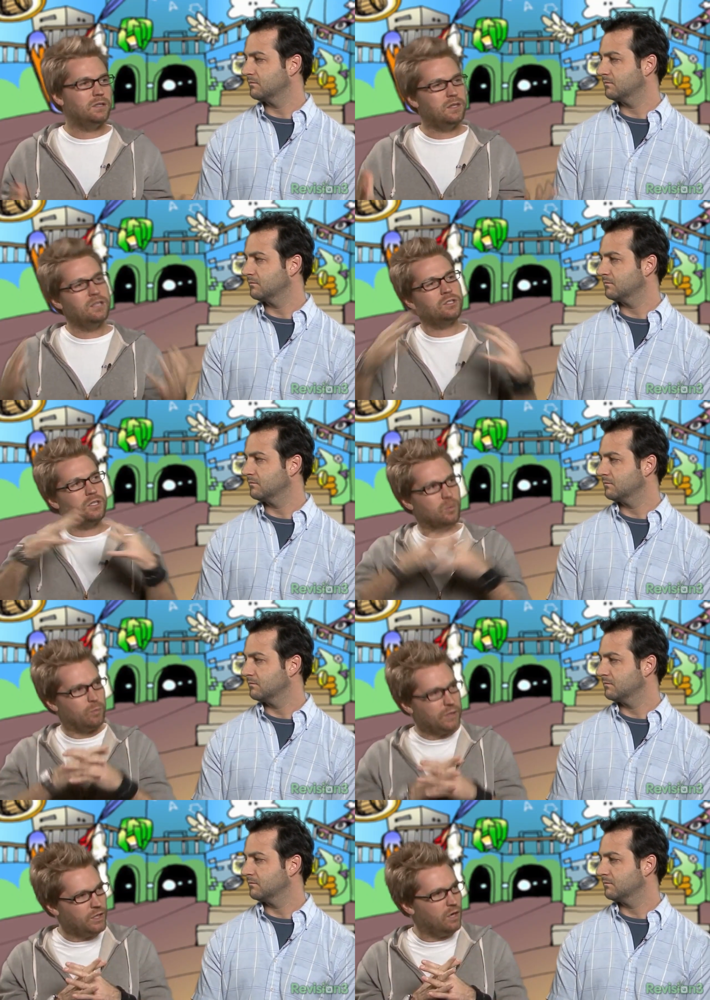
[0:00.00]
Speaker 1: things start to
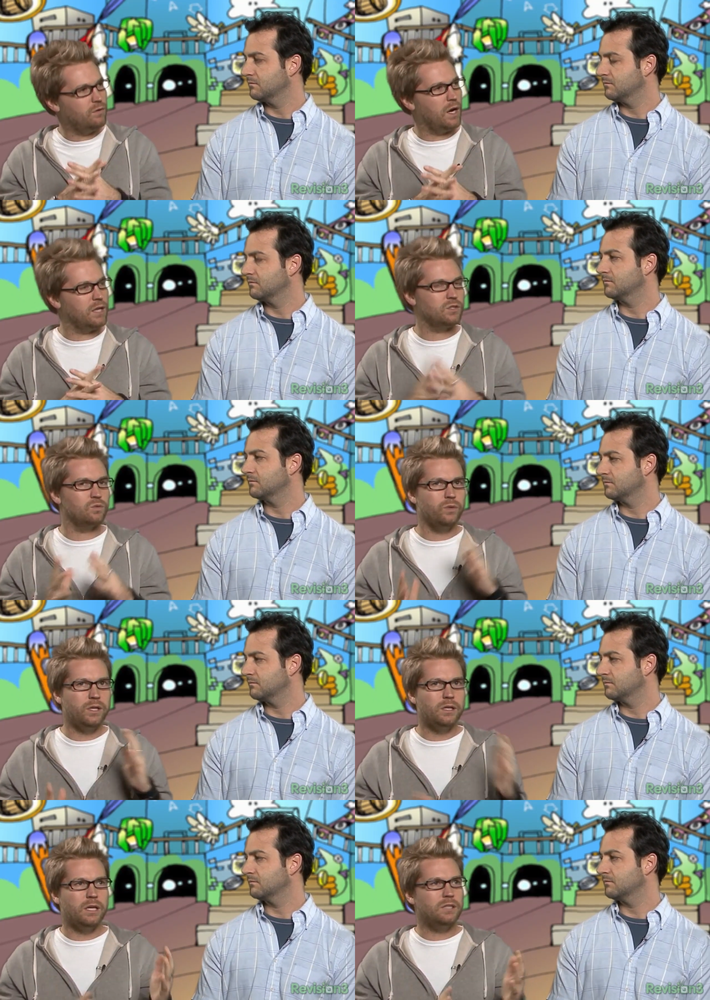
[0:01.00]
bleed over, and it's a
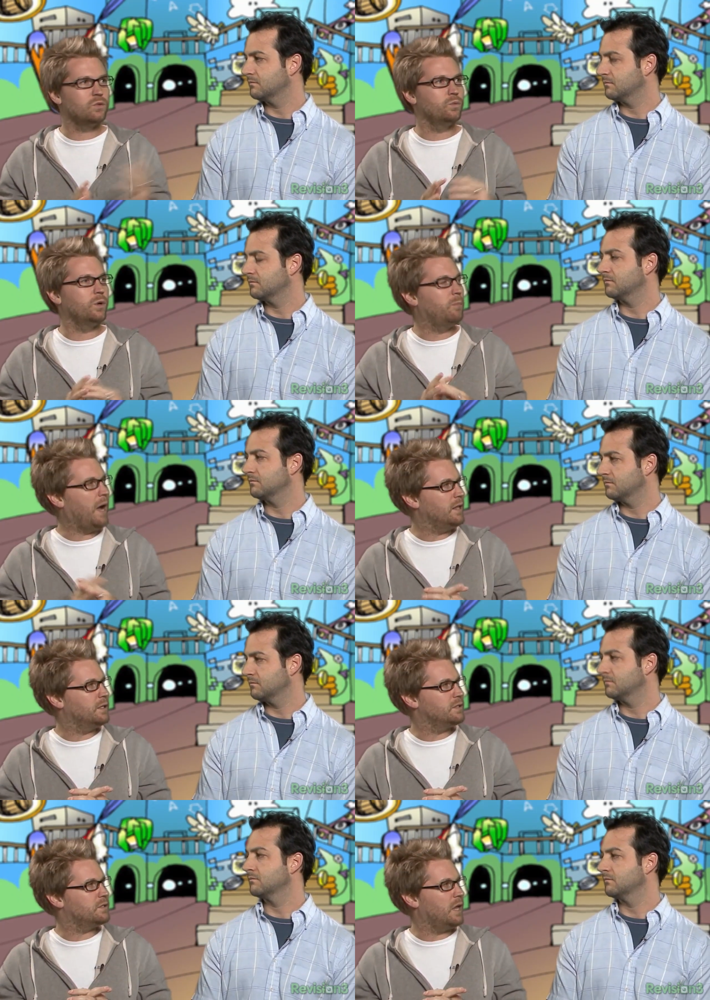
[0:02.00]
real it's a real
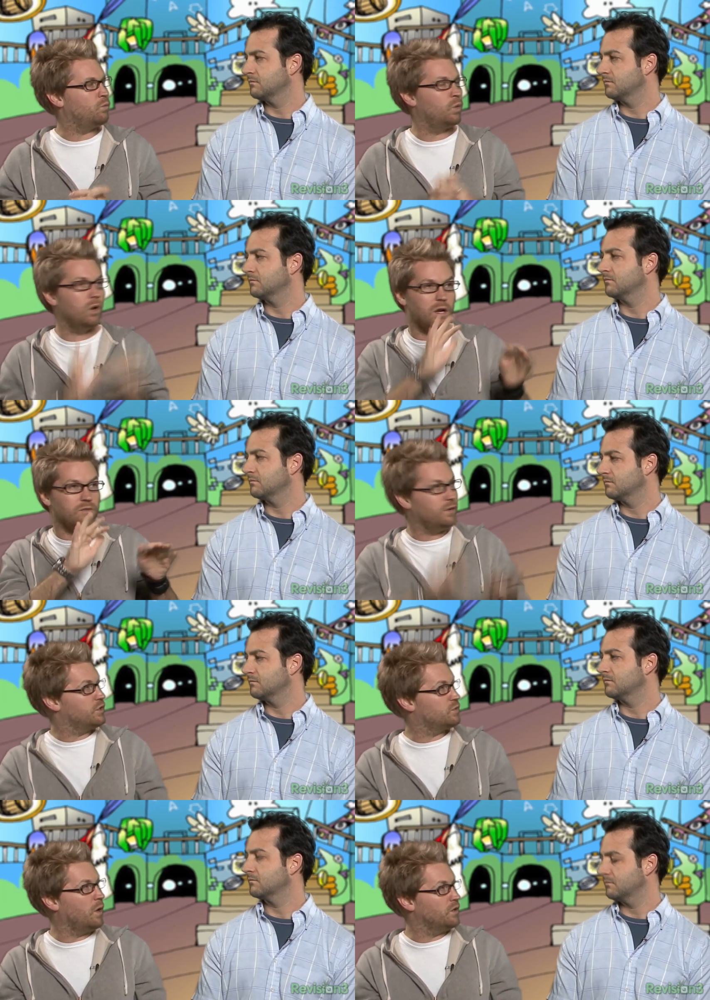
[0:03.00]
balance, and we're on a
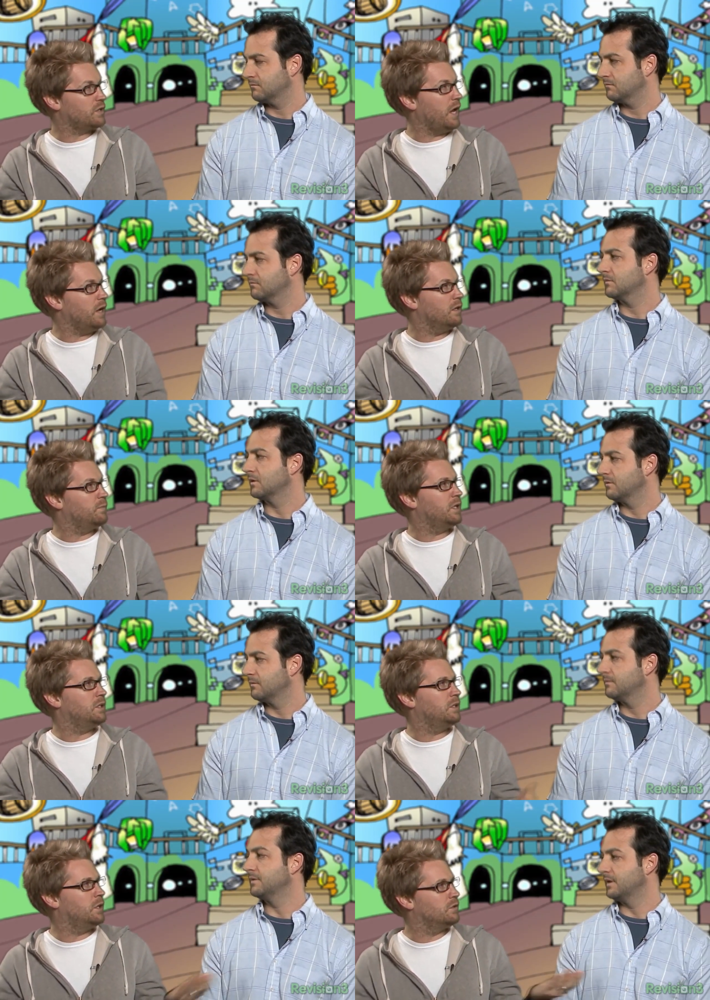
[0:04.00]
very small scale. I
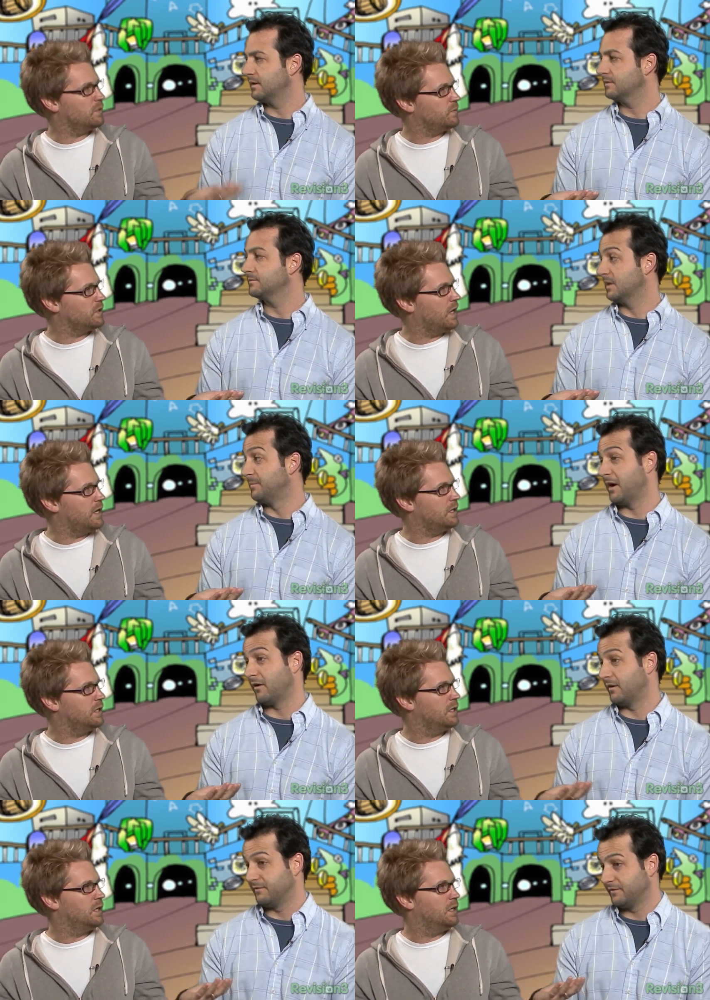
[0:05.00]
mean, you know, yeah. something like
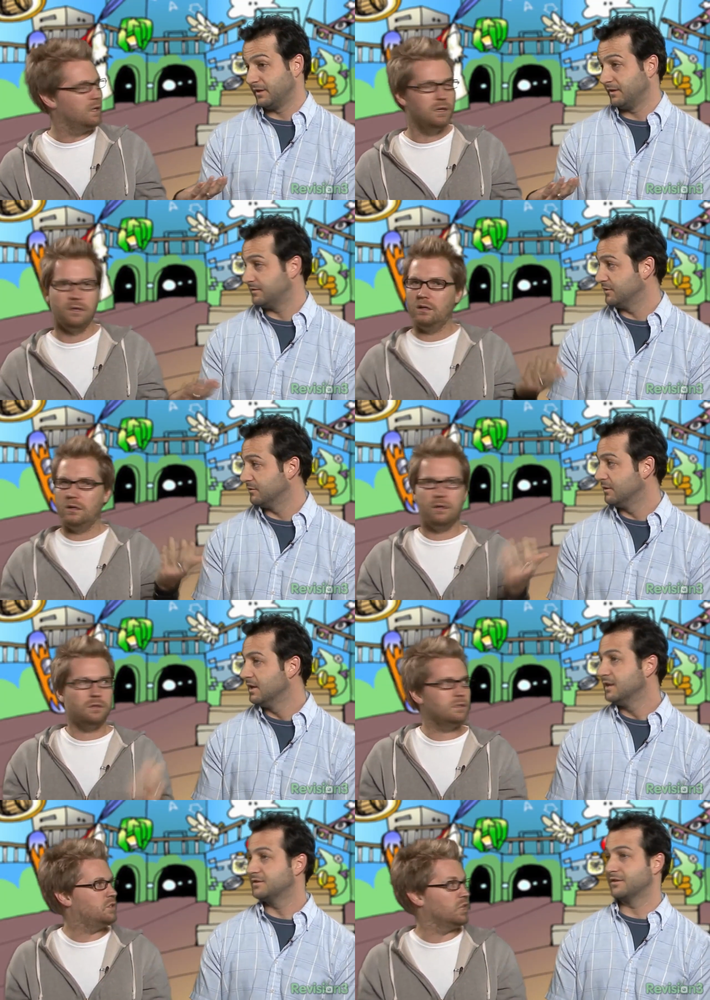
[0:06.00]
Speaker 2: comparatively to
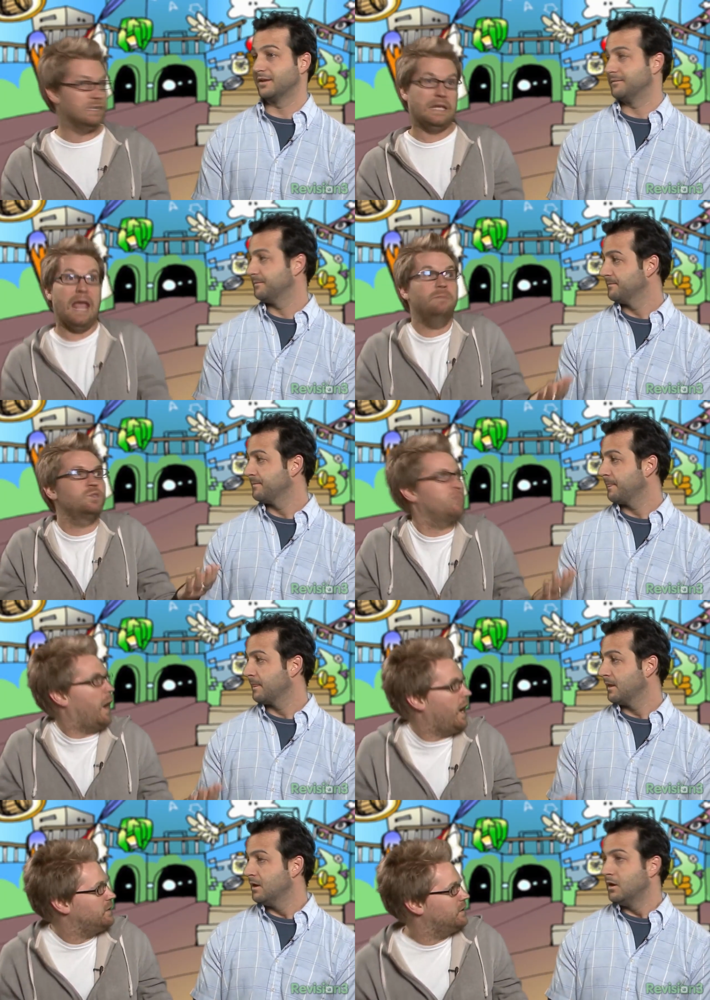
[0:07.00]
to
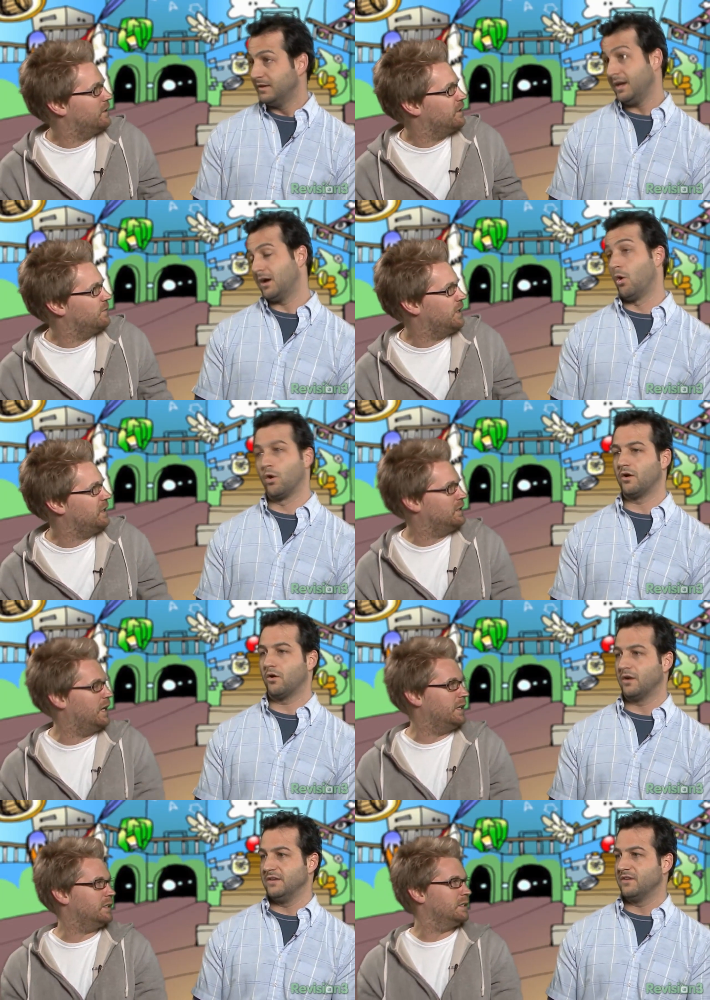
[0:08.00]
GameSpot, you know, yeah, I mean? or
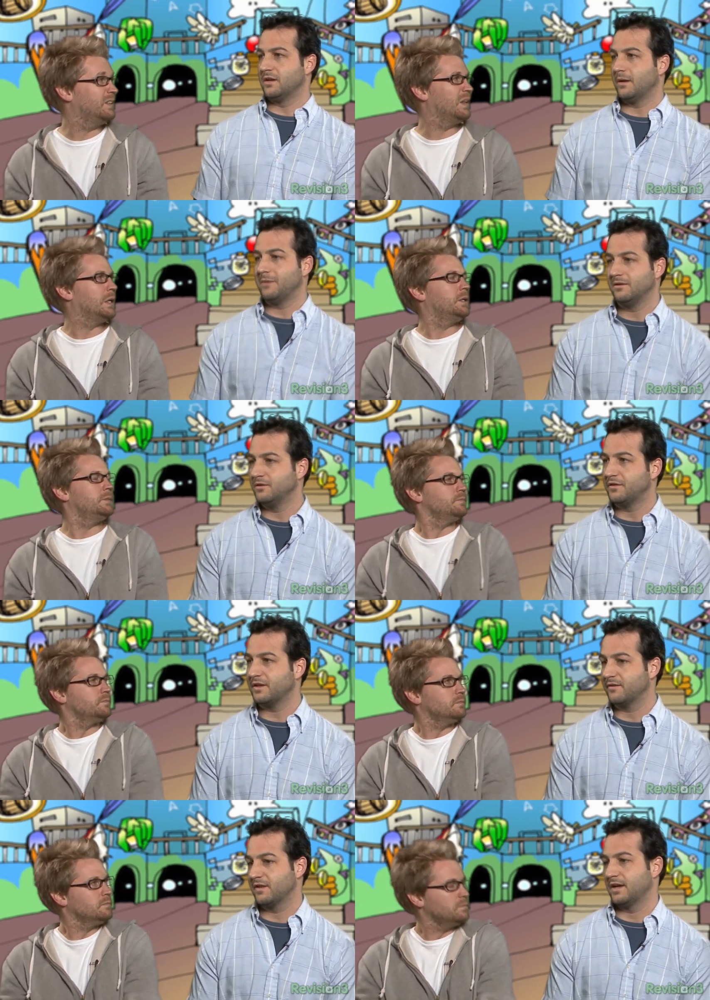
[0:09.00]
like, or even I mean, you
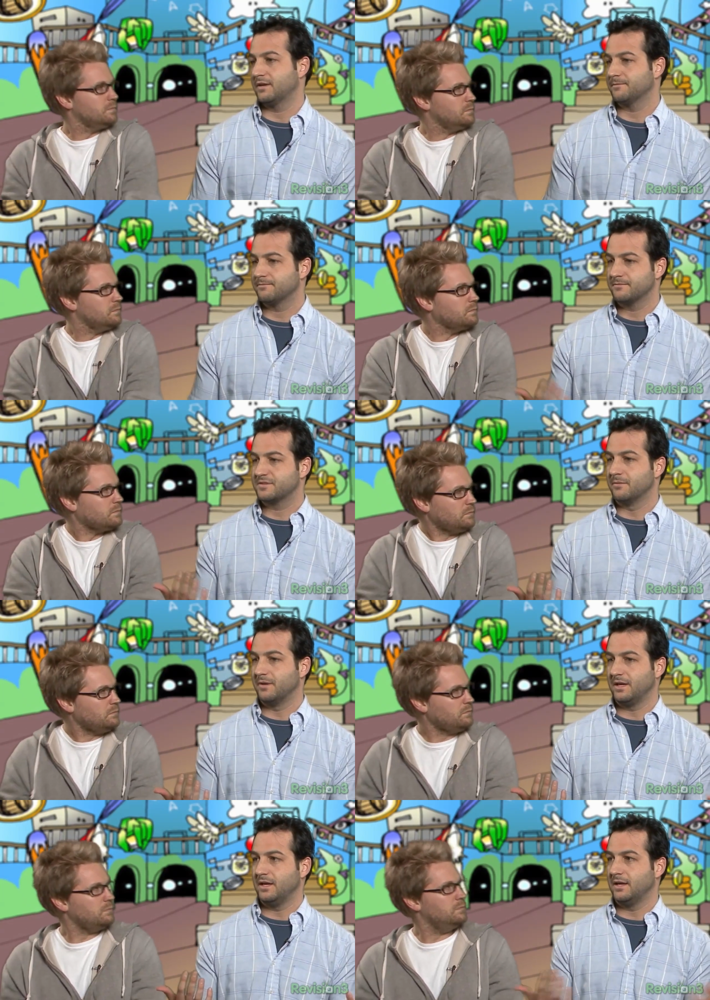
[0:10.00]
think of like
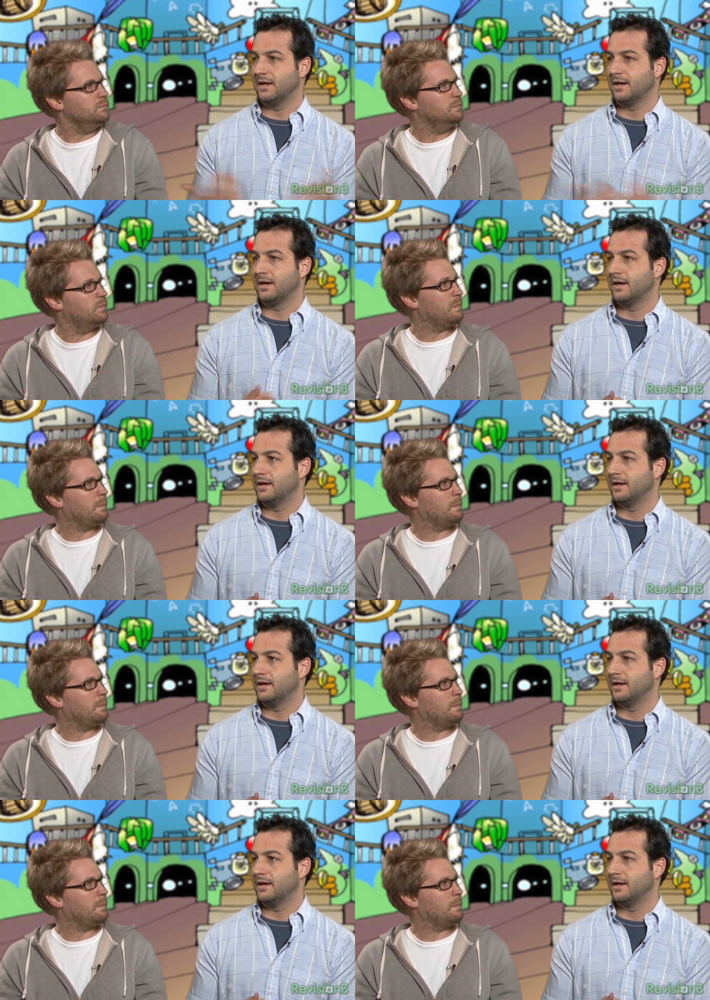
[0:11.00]
somebody, uh,